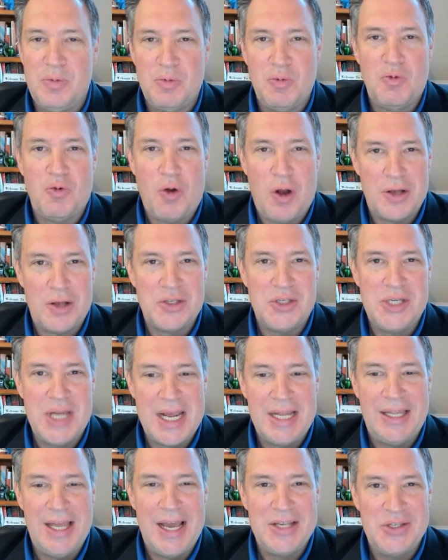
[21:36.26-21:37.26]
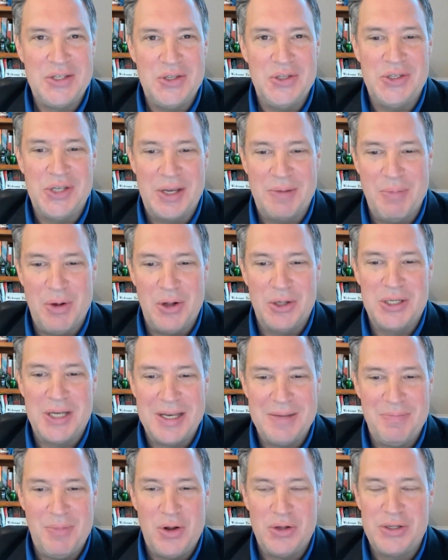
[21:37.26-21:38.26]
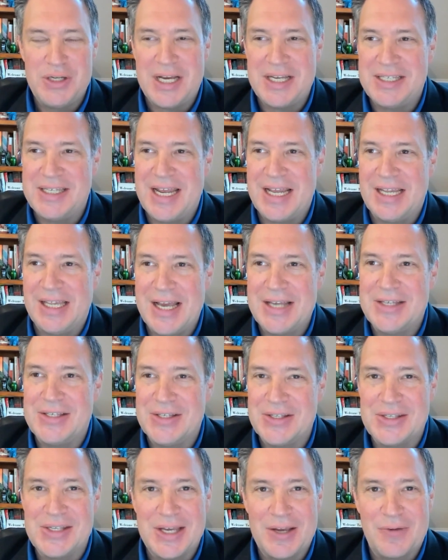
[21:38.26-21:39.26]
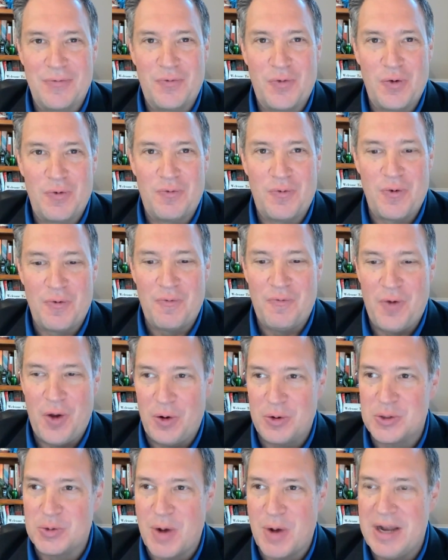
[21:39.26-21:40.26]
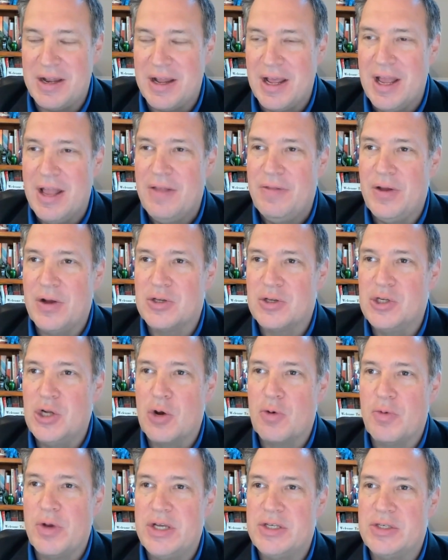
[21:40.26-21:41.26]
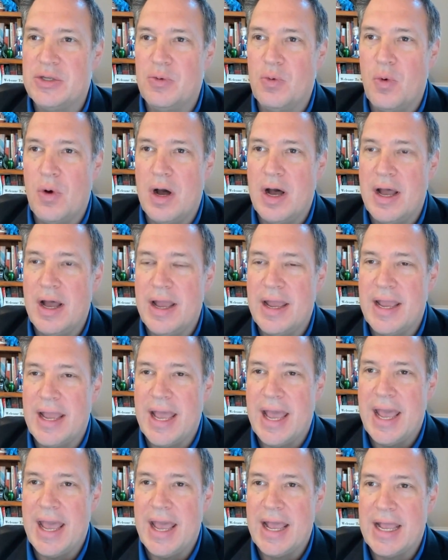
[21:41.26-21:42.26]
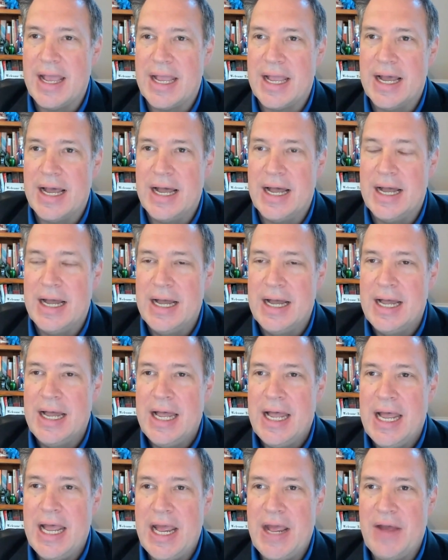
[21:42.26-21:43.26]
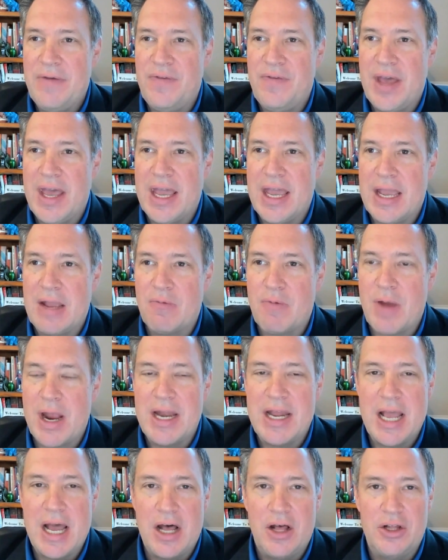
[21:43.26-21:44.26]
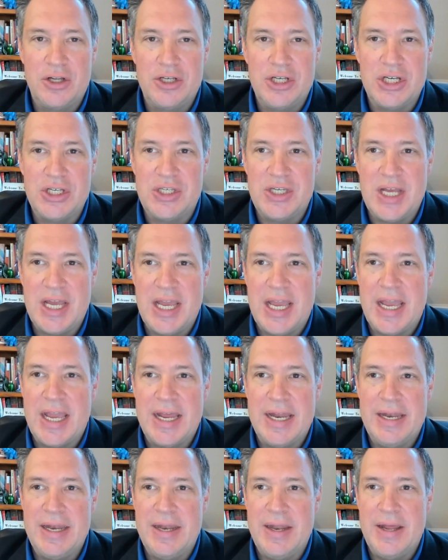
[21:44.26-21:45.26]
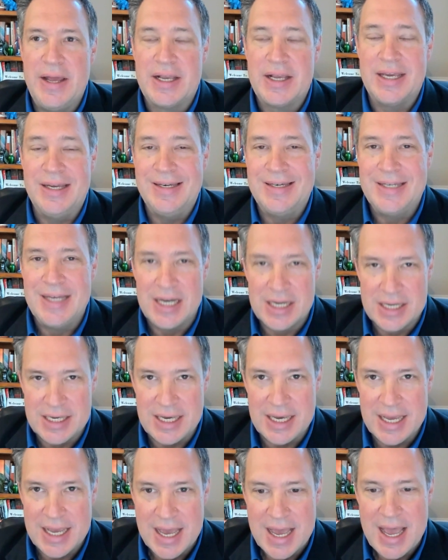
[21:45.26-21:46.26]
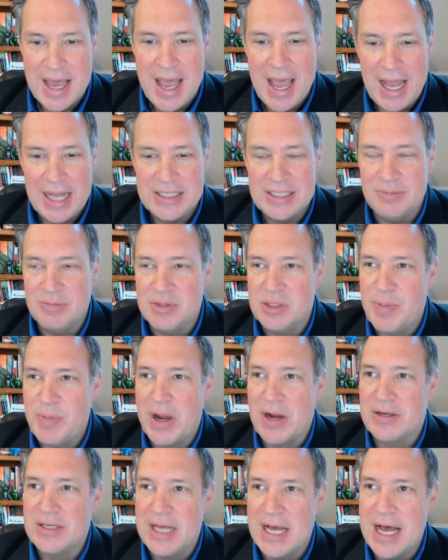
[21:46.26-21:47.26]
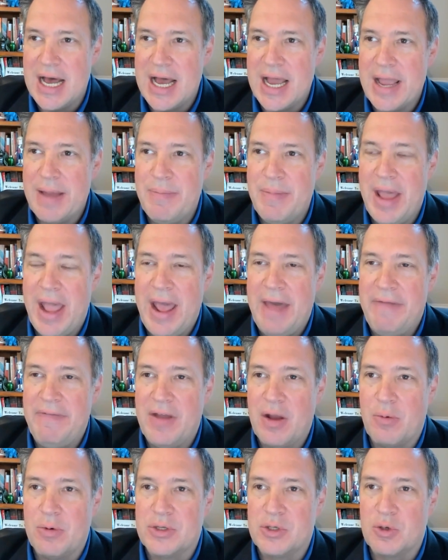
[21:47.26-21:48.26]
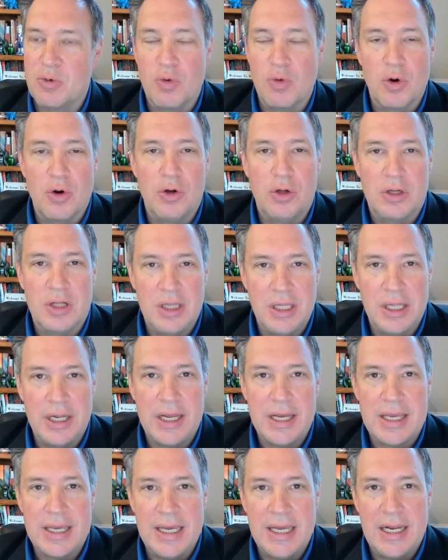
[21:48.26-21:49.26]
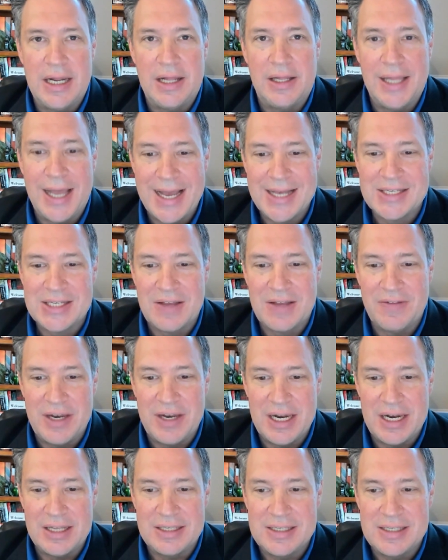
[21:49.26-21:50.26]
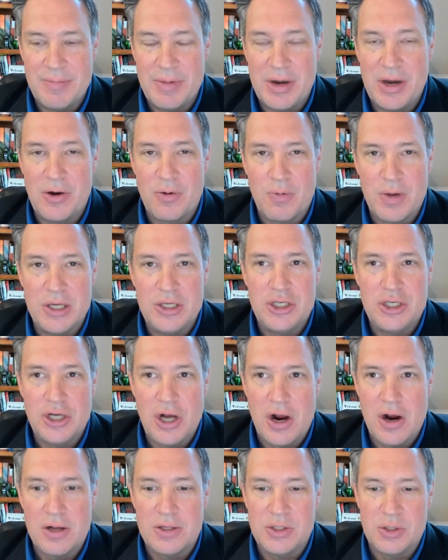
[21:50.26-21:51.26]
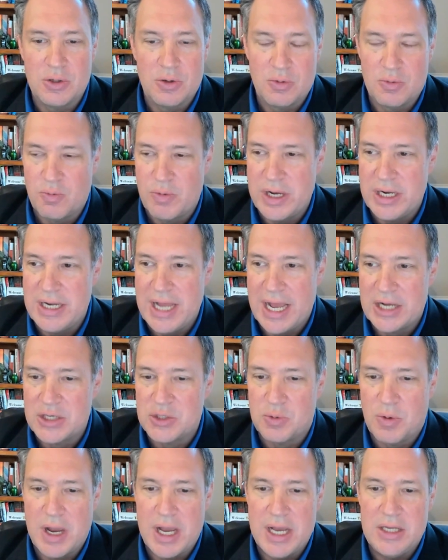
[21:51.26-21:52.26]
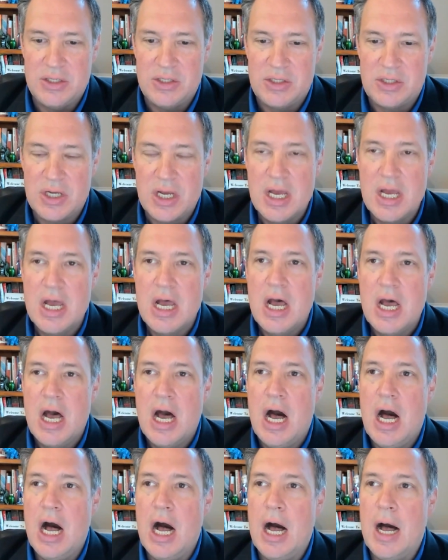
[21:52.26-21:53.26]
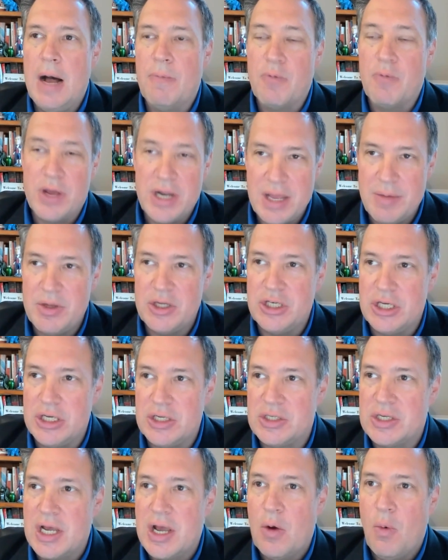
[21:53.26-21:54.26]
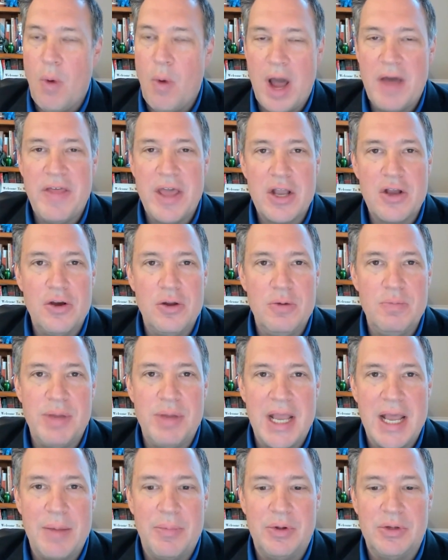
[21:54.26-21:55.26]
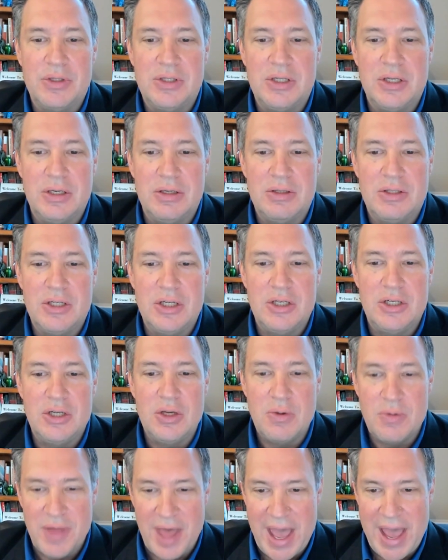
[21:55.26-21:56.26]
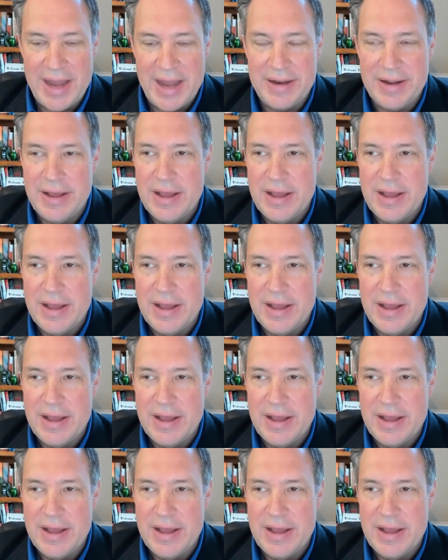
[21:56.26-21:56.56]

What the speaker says: cross-state licensing, multi-state licensing for folks, right? There's no reason why if a radiologist in Kentucky had some spare time and there was a rural clinic in Alaska that needed somebody to read charts or read x-rays, read images, why they couldn't be able to do that.